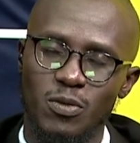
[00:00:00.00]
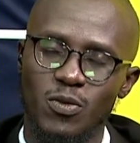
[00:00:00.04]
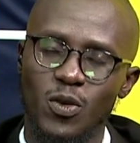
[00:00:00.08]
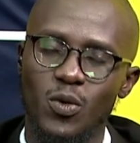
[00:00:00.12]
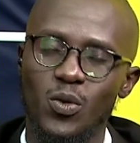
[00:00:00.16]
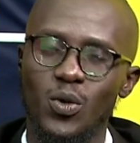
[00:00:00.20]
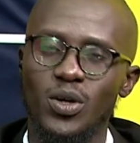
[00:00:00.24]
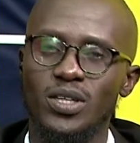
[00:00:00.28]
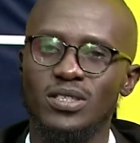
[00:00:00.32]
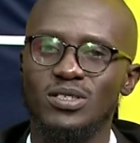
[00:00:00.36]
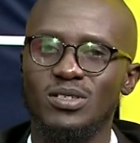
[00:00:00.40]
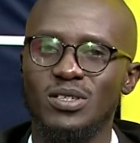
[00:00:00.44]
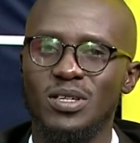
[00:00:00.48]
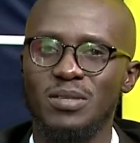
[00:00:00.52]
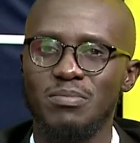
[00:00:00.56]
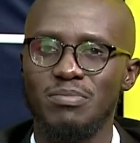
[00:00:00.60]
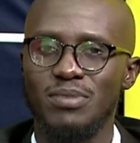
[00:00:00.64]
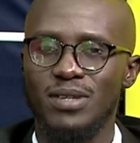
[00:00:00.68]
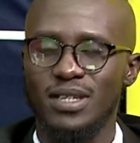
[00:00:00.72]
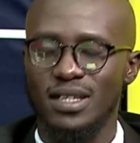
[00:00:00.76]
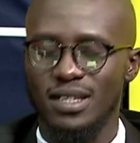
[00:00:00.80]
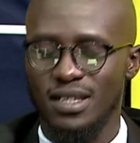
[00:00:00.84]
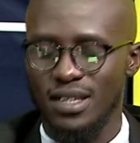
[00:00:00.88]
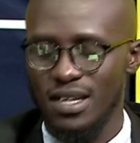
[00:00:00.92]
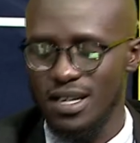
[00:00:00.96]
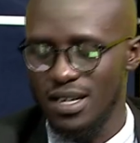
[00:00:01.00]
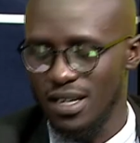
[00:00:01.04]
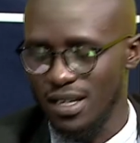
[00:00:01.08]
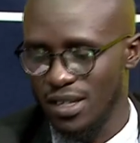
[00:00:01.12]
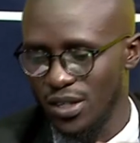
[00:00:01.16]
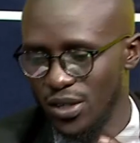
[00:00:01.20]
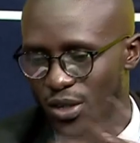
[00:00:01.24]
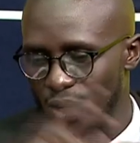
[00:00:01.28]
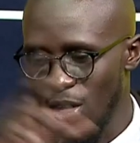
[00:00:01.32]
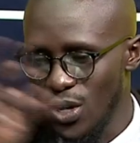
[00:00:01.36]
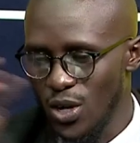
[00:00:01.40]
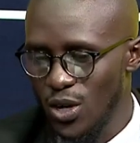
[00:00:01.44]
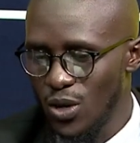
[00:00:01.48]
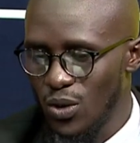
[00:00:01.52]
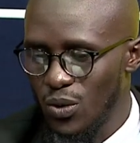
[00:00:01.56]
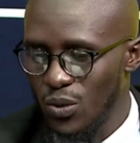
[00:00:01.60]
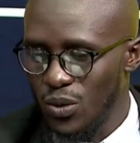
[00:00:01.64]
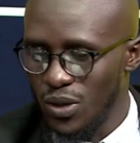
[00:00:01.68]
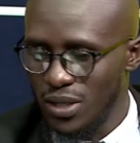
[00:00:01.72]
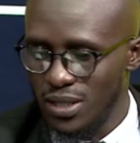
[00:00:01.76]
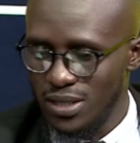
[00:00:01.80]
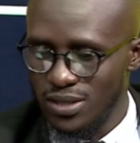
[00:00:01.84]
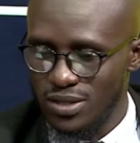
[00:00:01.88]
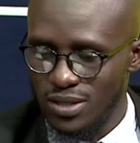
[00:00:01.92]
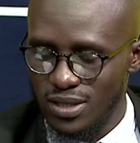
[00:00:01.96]
Before we went on a break,
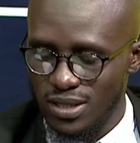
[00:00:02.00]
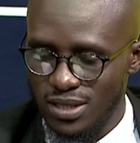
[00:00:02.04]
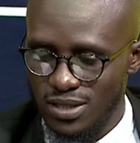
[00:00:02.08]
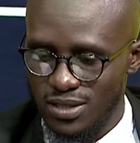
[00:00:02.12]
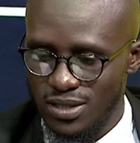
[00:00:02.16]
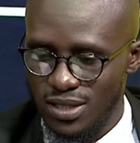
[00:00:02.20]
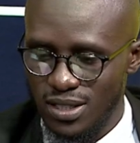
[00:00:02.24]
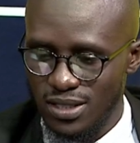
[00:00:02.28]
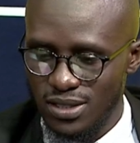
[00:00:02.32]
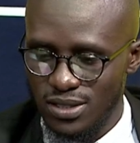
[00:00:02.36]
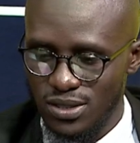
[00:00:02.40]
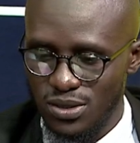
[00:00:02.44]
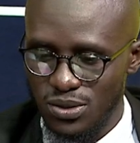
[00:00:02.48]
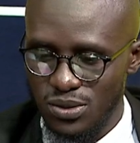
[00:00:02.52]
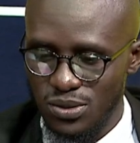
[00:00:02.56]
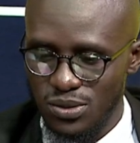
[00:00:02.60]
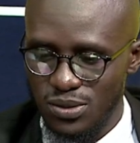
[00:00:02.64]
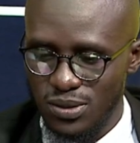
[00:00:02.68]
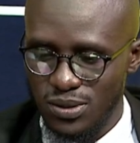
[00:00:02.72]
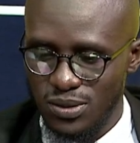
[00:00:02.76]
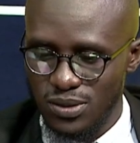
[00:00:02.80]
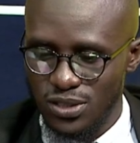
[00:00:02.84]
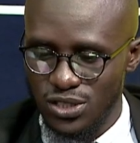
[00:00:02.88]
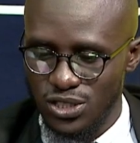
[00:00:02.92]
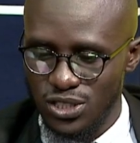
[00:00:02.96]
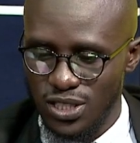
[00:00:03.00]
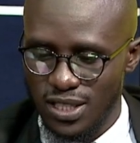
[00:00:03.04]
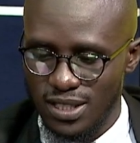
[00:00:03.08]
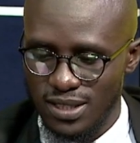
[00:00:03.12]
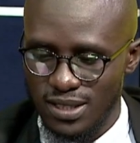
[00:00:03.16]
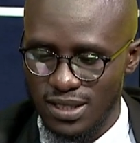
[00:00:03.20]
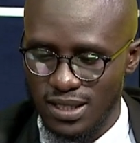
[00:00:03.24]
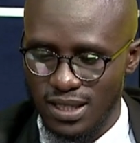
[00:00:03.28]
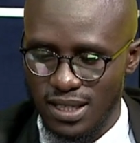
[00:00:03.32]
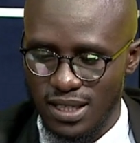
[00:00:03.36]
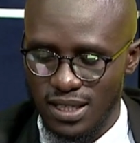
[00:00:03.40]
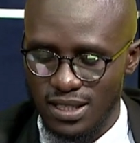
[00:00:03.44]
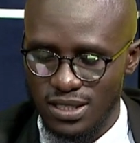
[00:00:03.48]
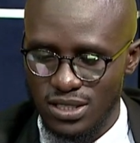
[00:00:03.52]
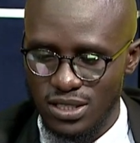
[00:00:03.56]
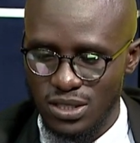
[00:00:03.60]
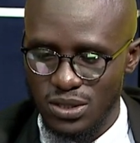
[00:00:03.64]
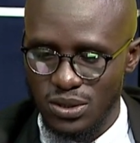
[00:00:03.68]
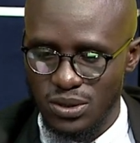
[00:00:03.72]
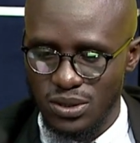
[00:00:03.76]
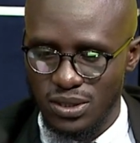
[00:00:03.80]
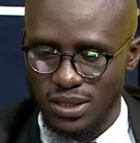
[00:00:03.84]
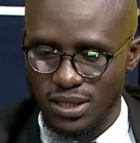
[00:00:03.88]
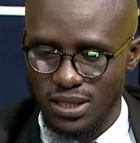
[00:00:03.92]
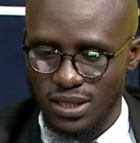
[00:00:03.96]
we were literally trying to shine the light
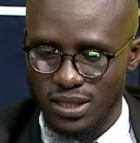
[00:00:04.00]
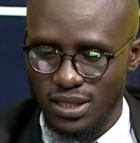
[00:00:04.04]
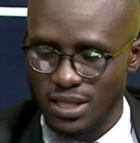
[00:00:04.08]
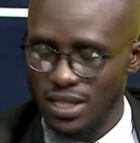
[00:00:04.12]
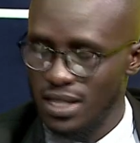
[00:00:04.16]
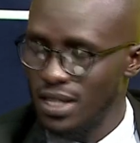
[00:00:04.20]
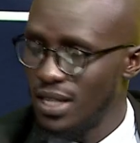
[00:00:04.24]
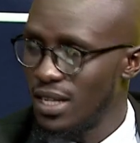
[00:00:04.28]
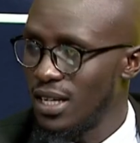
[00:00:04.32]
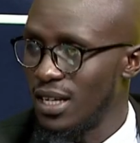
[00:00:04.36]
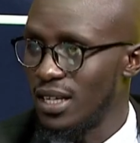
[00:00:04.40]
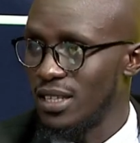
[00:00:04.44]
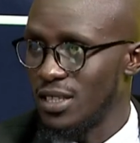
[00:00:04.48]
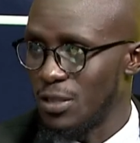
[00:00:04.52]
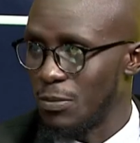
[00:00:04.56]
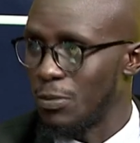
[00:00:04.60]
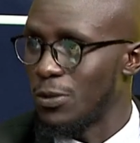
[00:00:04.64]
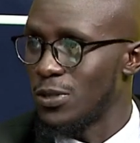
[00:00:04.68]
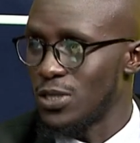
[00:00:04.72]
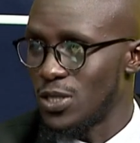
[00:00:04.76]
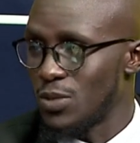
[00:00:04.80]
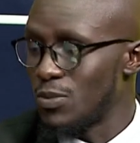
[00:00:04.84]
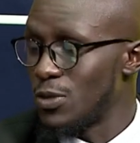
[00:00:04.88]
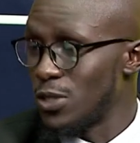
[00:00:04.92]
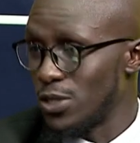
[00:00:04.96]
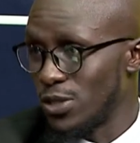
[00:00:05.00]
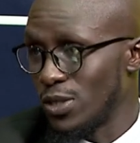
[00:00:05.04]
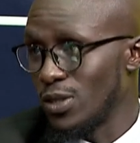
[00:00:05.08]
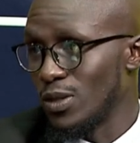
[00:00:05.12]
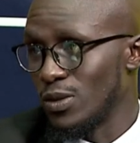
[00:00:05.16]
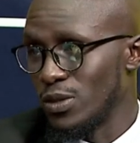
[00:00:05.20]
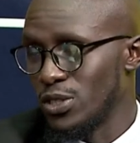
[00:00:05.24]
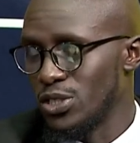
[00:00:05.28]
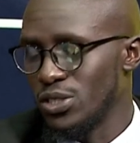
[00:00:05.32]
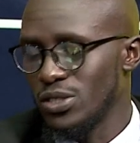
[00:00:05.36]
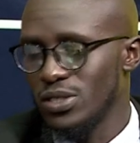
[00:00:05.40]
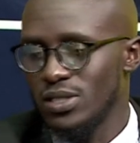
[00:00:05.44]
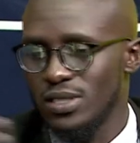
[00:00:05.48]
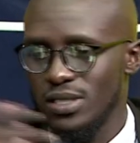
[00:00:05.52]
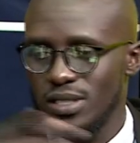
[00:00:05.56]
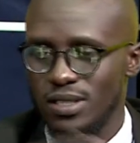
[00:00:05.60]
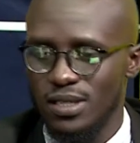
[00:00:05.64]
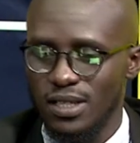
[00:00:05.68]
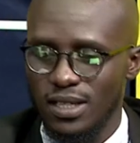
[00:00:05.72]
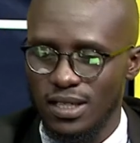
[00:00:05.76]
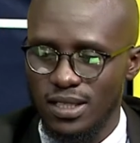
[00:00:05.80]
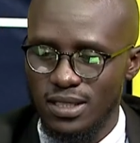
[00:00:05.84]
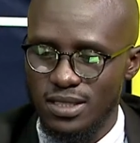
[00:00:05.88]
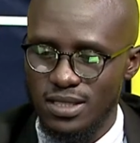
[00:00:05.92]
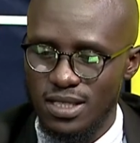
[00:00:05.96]
on the possible solutions
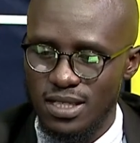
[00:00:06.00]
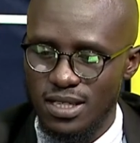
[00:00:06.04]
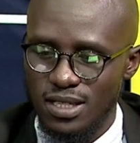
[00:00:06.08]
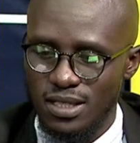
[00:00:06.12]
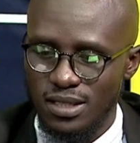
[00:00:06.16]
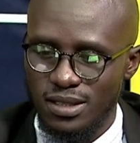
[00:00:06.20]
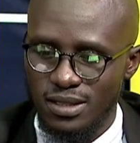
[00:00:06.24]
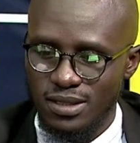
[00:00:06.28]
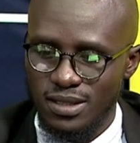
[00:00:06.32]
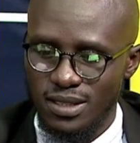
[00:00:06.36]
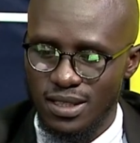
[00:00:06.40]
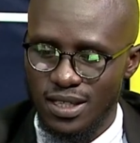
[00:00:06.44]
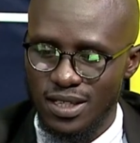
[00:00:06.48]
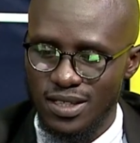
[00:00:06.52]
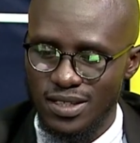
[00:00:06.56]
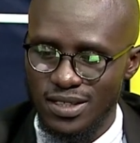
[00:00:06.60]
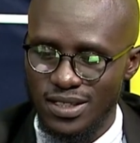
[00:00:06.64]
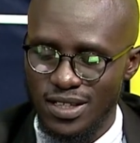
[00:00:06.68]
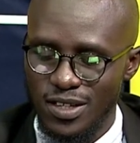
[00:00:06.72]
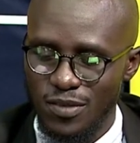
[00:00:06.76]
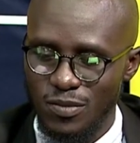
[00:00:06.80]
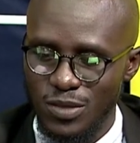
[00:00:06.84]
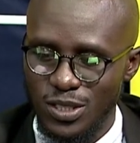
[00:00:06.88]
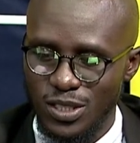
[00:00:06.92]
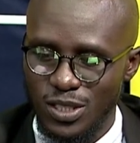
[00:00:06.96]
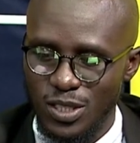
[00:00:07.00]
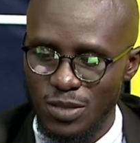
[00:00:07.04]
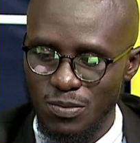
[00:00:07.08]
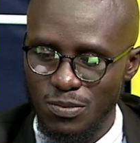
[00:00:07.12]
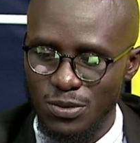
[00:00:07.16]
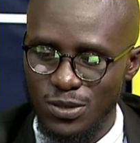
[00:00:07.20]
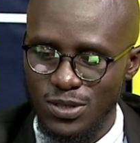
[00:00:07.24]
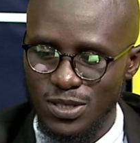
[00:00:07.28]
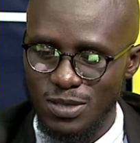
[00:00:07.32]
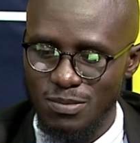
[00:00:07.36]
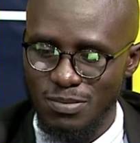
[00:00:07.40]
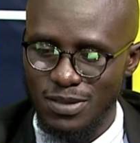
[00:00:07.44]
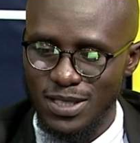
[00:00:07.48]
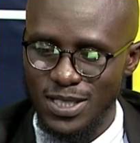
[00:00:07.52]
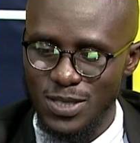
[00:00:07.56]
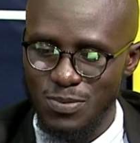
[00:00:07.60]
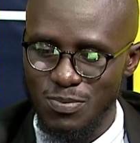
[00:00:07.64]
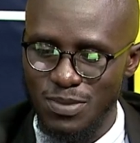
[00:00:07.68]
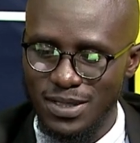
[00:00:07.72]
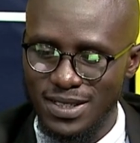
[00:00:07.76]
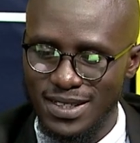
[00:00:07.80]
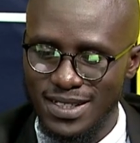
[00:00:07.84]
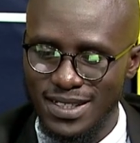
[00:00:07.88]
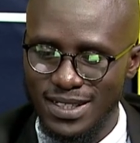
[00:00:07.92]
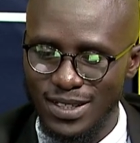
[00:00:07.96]
that the current government can put in place.
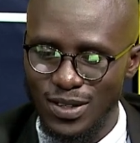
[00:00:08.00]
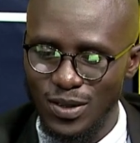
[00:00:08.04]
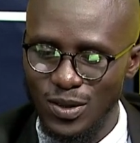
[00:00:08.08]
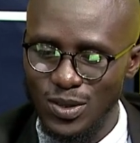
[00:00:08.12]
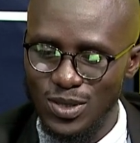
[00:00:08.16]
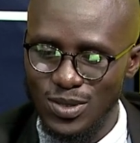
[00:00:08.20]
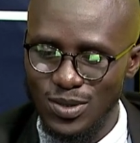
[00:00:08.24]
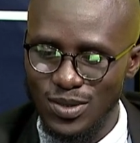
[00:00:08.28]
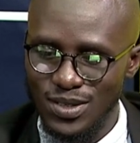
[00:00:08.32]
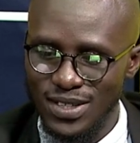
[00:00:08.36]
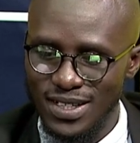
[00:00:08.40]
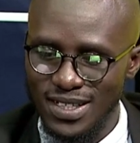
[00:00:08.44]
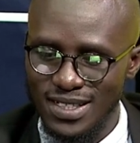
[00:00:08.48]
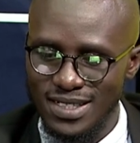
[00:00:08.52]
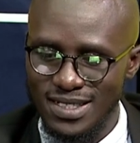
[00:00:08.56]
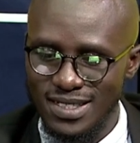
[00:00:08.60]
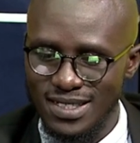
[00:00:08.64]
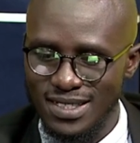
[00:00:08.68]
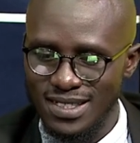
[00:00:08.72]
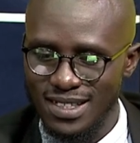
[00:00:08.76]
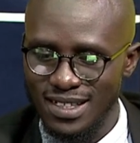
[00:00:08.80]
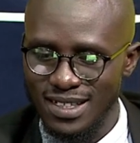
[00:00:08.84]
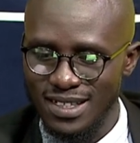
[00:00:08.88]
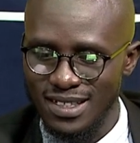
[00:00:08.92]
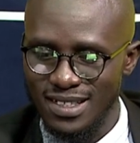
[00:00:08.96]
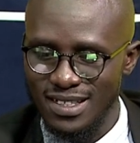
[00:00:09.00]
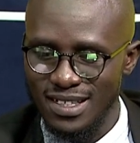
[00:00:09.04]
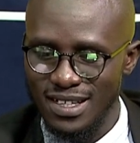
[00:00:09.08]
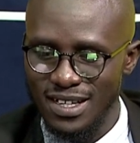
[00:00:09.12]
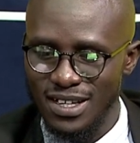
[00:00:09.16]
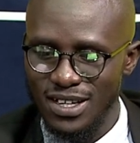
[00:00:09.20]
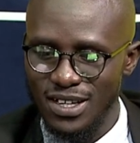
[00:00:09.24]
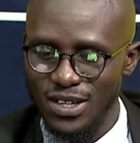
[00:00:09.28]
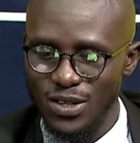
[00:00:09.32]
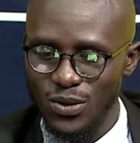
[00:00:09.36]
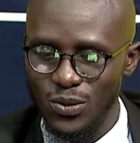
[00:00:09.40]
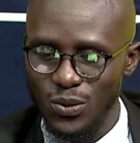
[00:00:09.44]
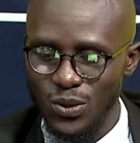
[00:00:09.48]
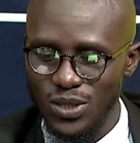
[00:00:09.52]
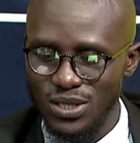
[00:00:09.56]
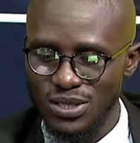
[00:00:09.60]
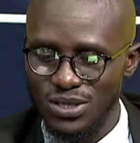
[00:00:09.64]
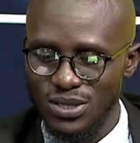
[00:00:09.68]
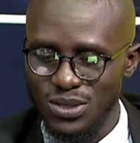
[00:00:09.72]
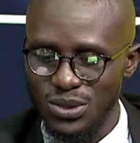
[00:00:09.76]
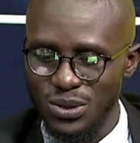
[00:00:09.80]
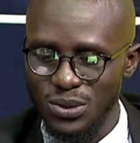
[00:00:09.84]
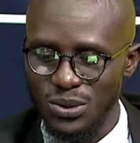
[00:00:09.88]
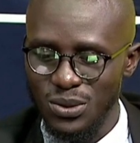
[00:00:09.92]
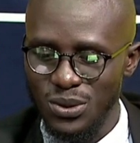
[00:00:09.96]
But then also on the other side, we
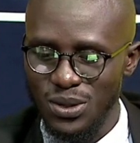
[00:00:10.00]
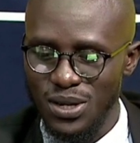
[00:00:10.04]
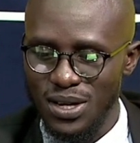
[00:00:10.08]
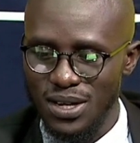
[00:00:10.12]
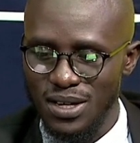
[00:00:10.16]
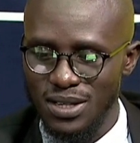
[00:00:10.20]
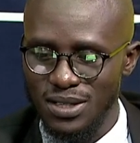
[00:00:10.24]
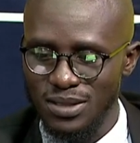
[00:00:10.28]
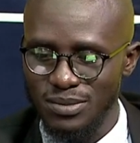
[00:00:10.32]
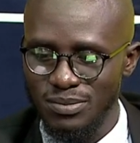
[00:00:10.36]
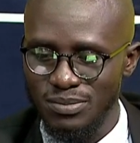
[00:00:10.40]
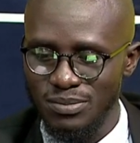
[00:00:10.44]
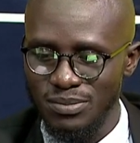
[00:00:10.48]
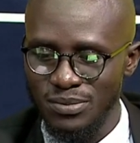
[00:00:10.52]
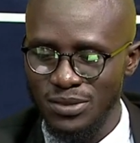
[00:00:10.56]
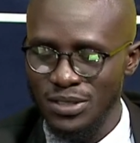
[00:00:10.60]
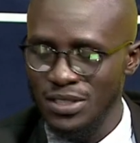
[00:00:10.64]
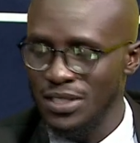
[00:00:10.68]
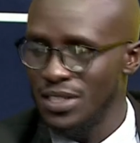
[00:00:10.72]
saw